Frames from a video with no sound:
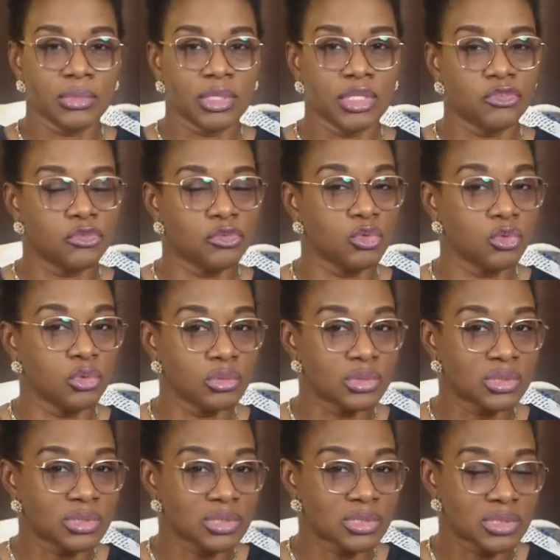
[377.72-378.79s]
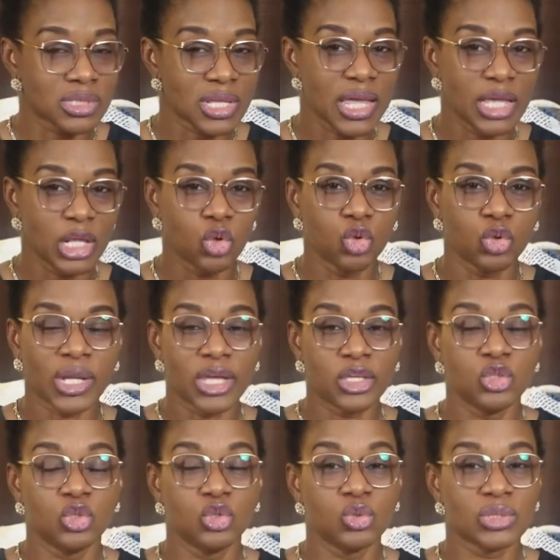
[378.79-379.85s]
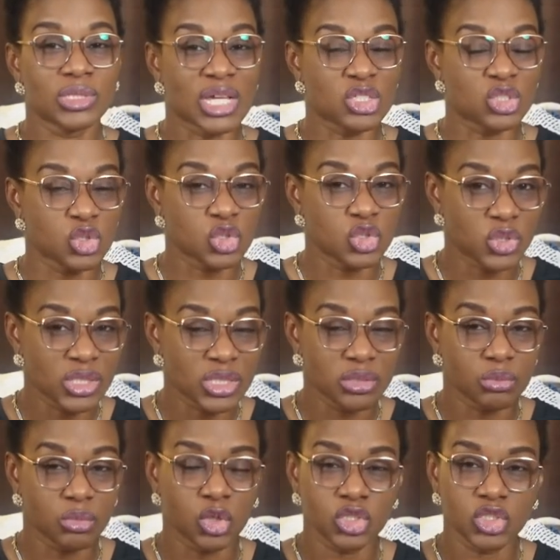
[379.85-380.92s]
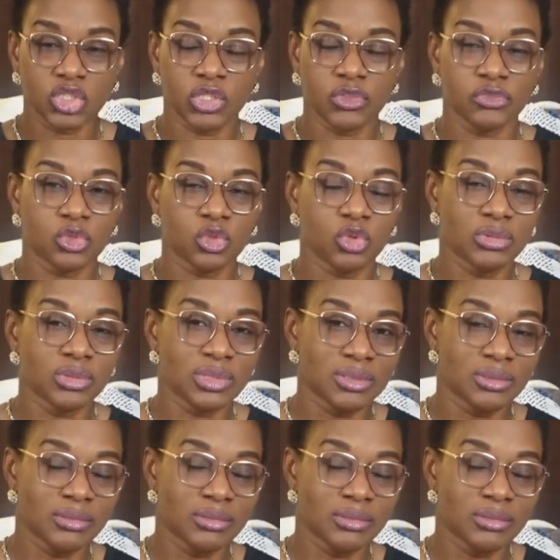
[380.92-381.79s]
If you stay alone and you don't associate much, if you don't